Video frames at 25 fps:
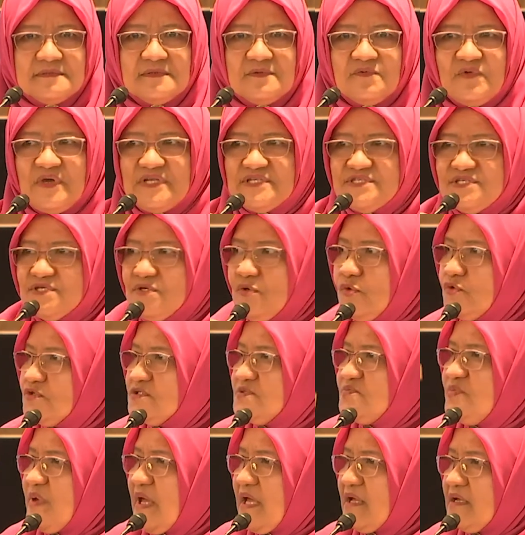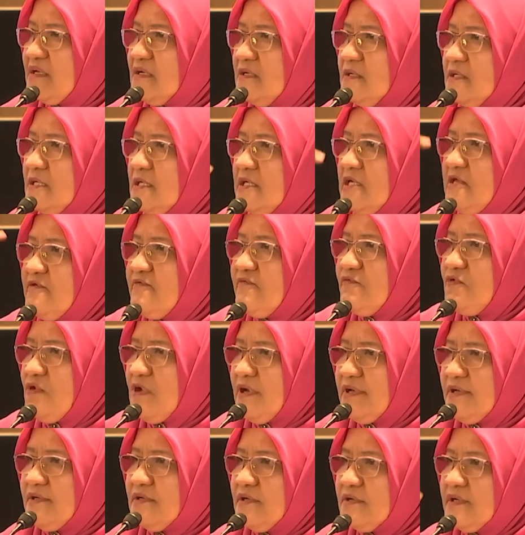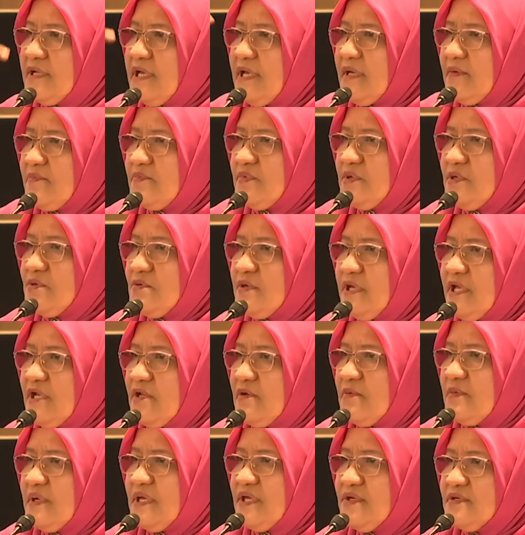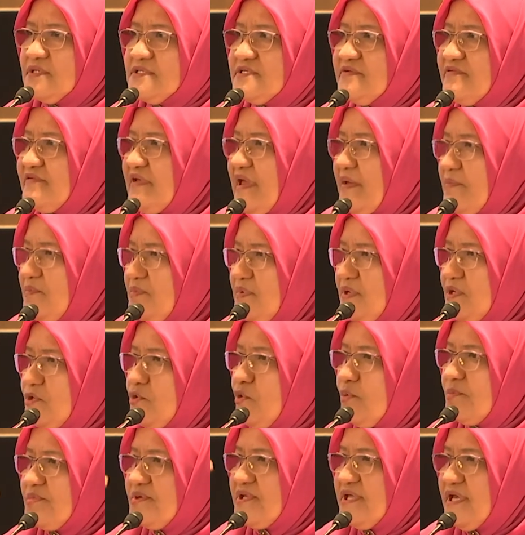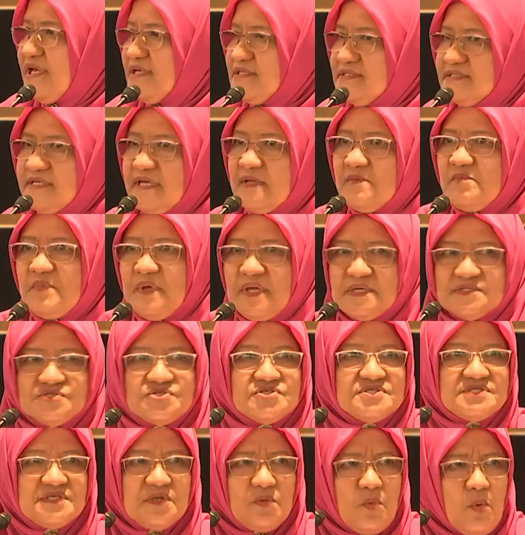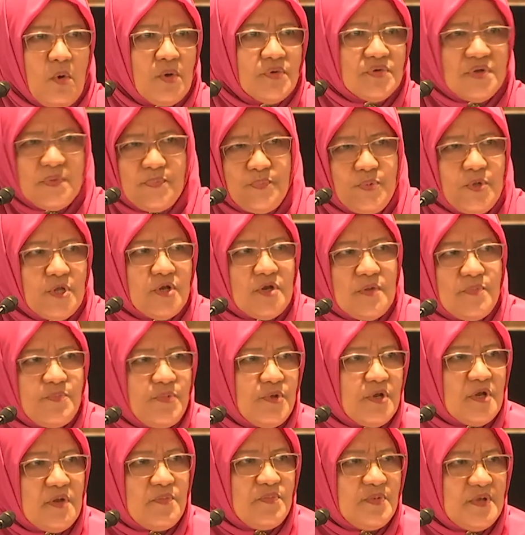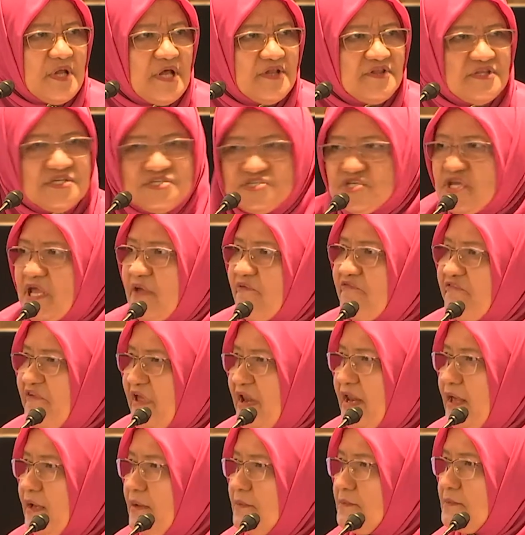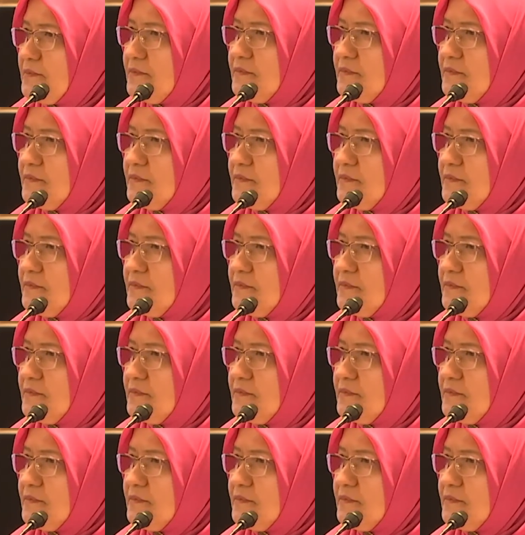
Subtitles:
When she goes back, if you are not happy, you cannot make yourself happy, nobody else can make. She say, wow, repeat until she get fed up.